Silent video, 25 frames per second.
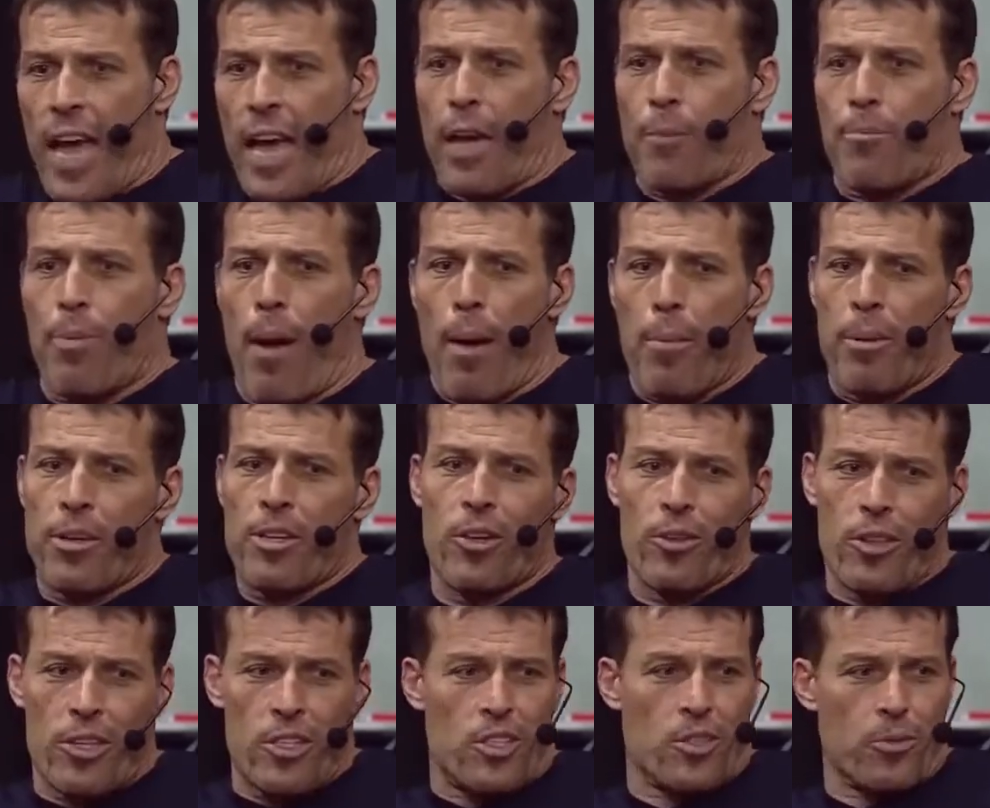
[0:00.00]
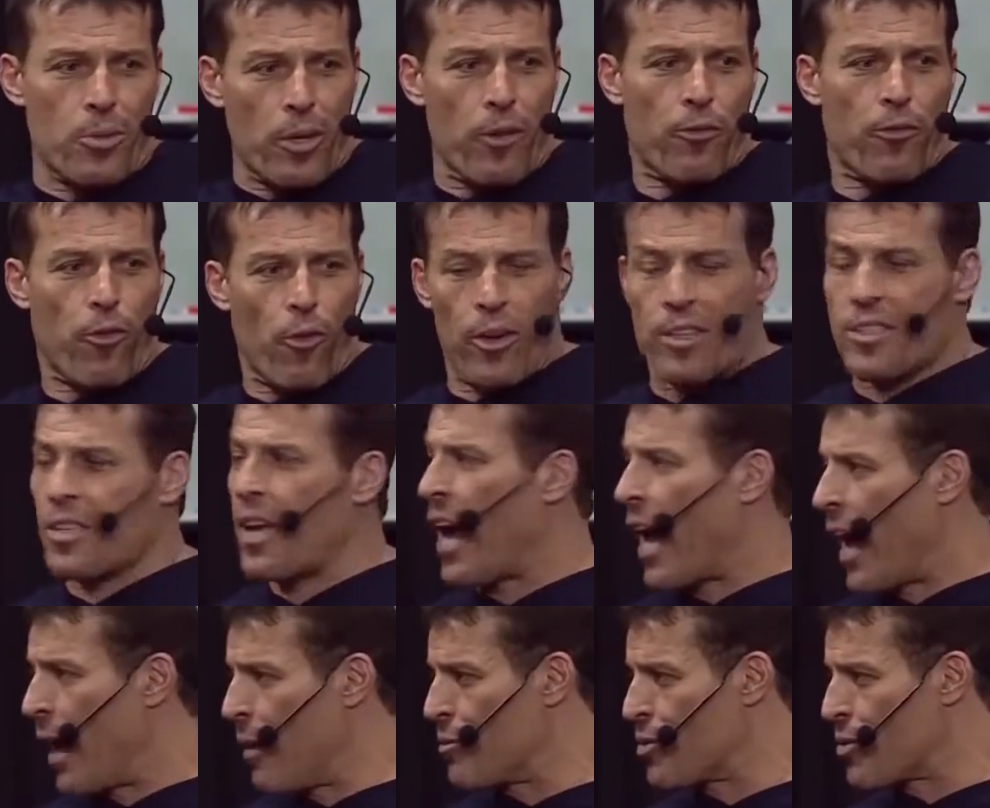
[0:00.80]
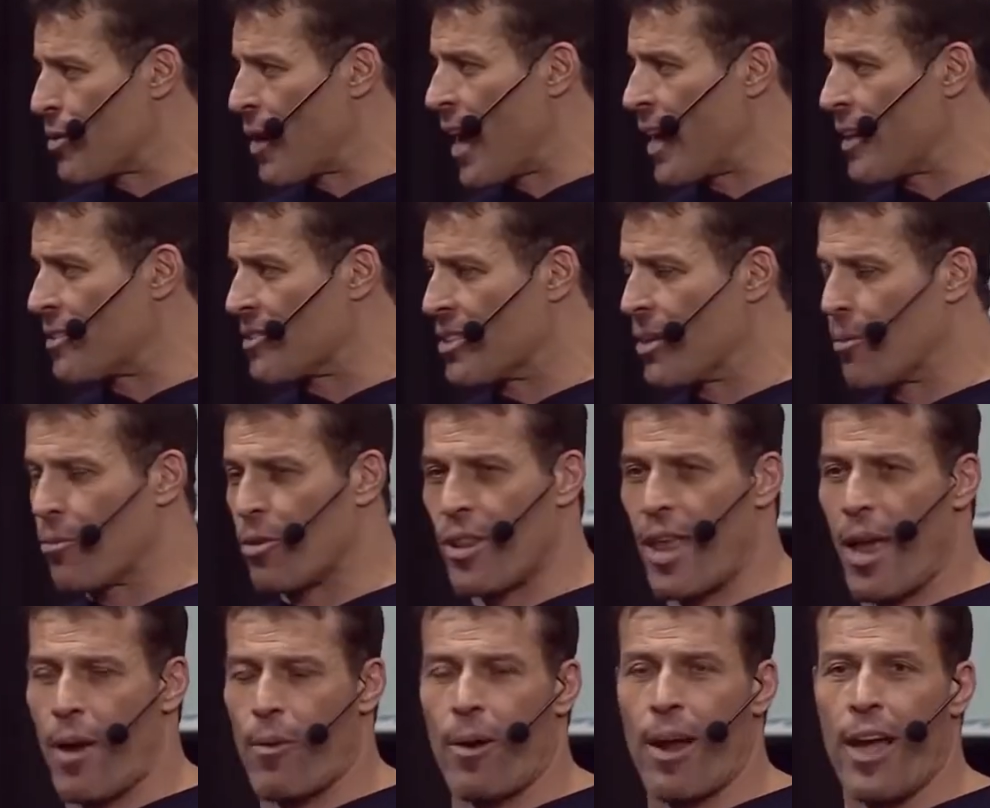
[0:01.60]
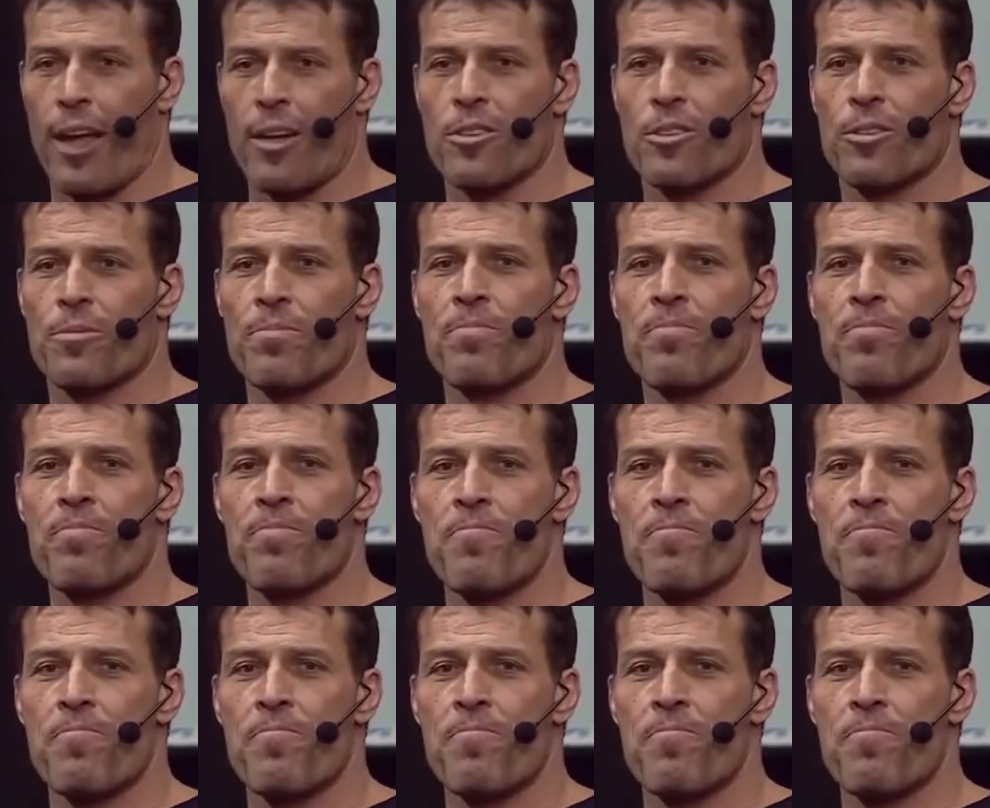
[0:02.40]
I could probably do this 3 or 4 times, right? Somewhere in that range.